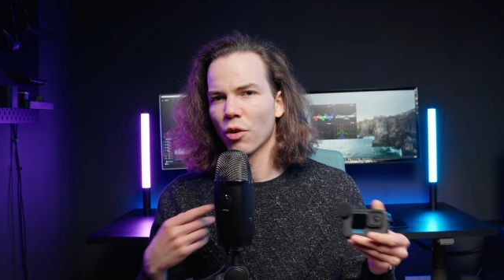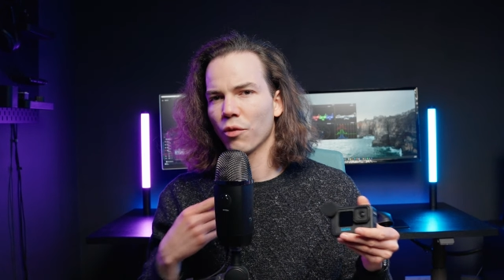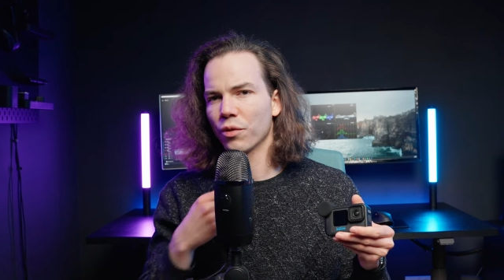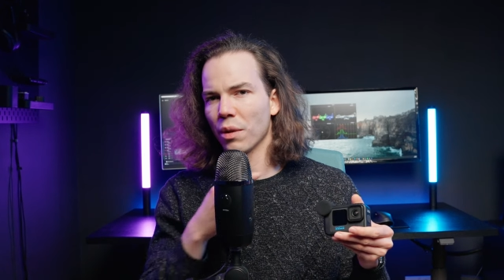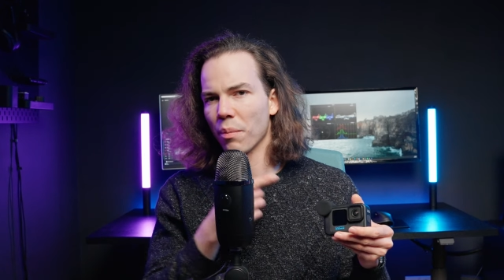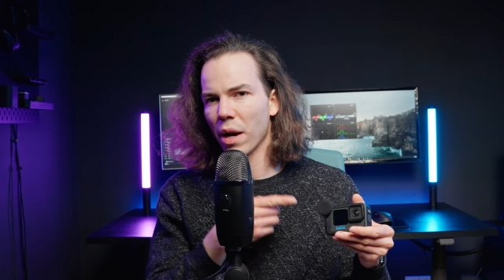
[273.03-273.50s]

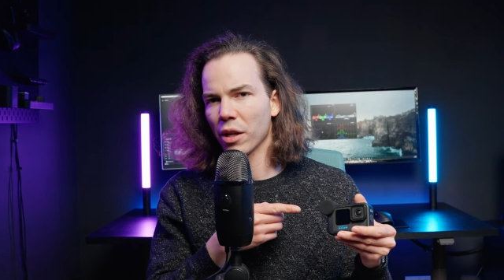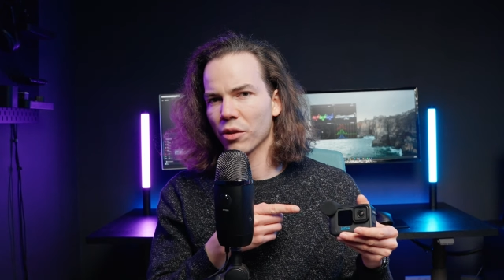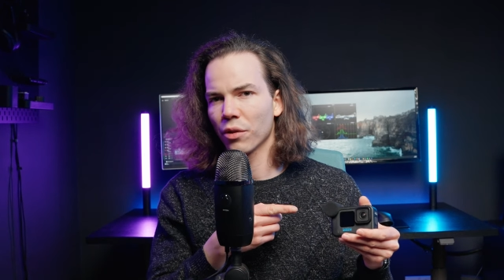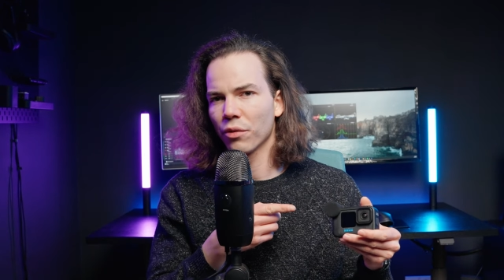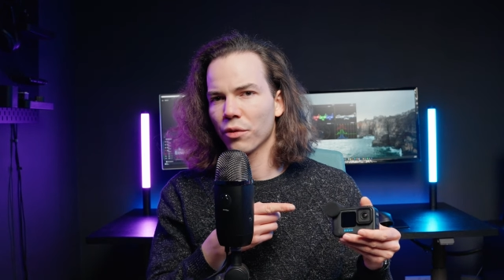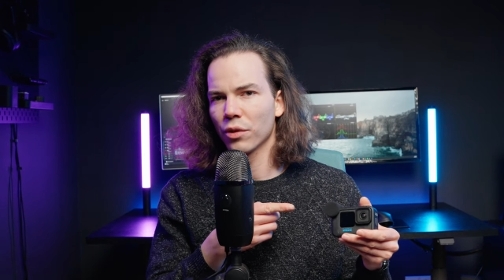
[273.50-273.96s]
of the
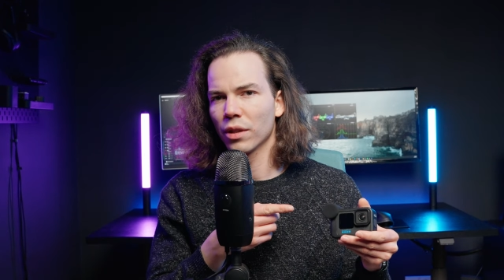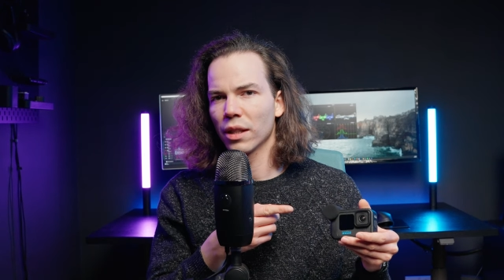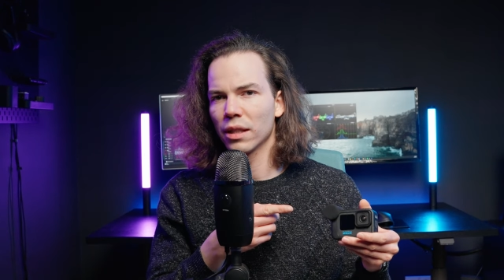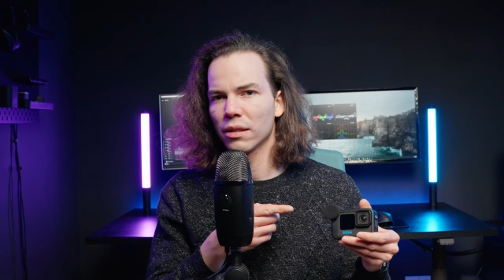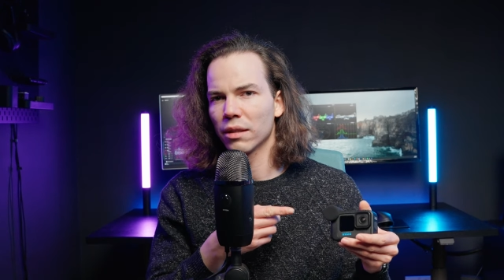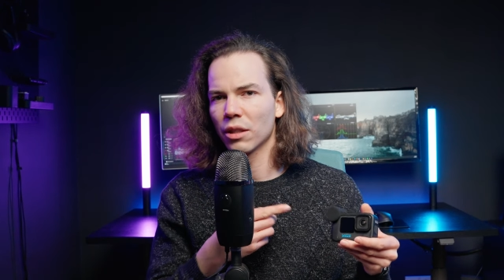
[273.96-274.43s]
microphone
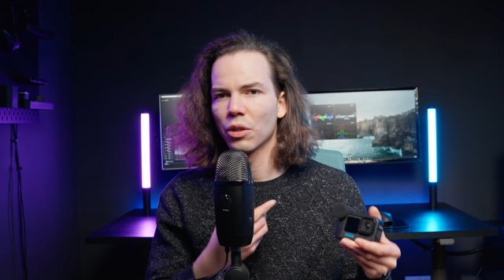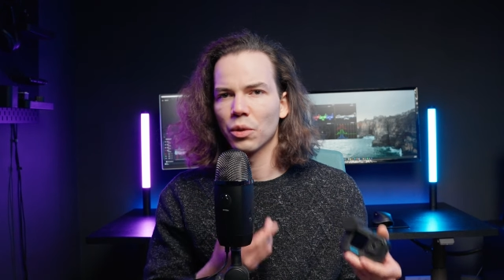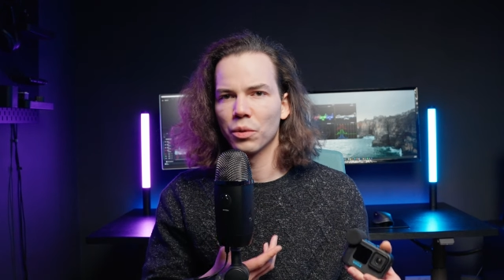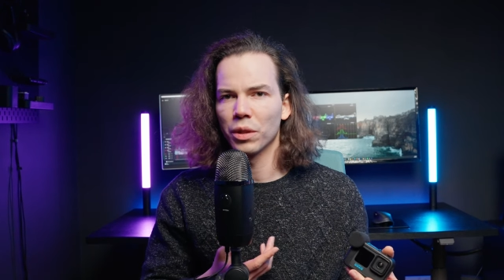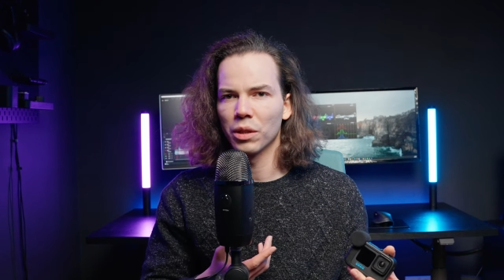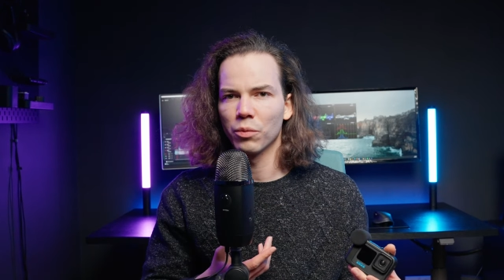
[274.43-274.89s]
that is
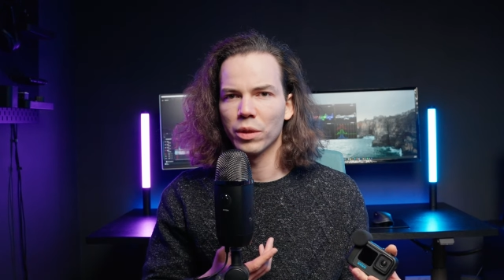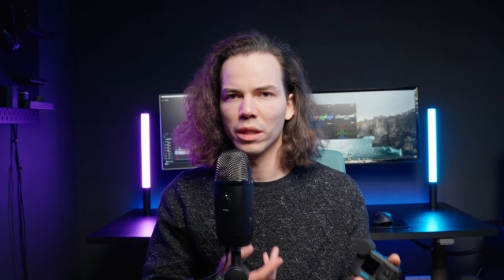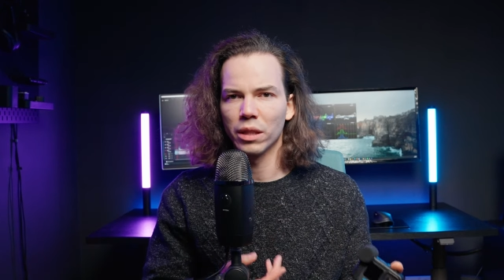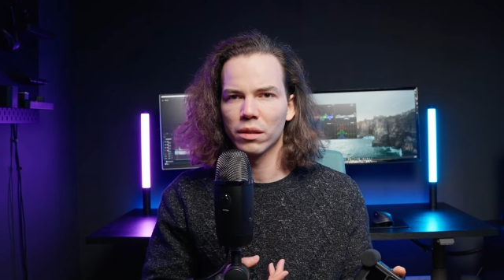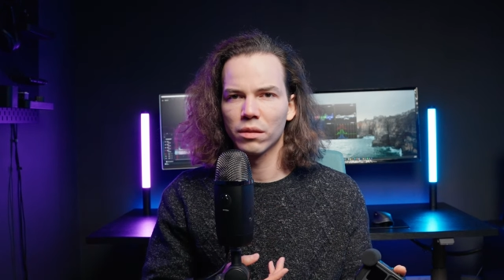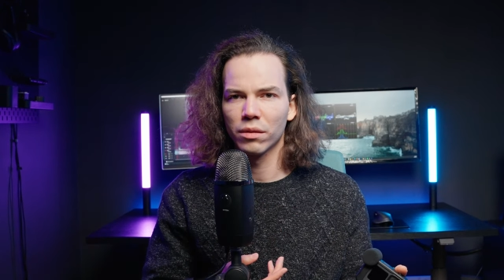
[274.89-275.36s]
included
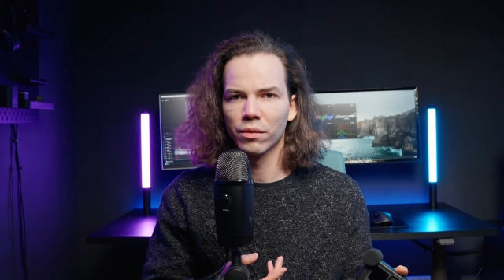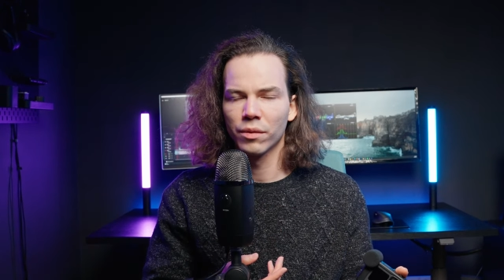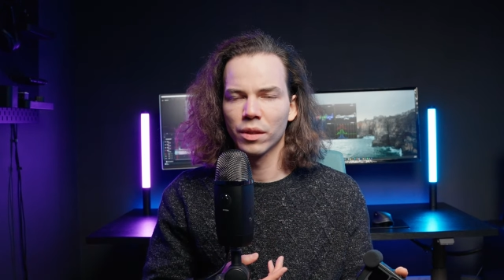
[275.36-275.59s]
with it.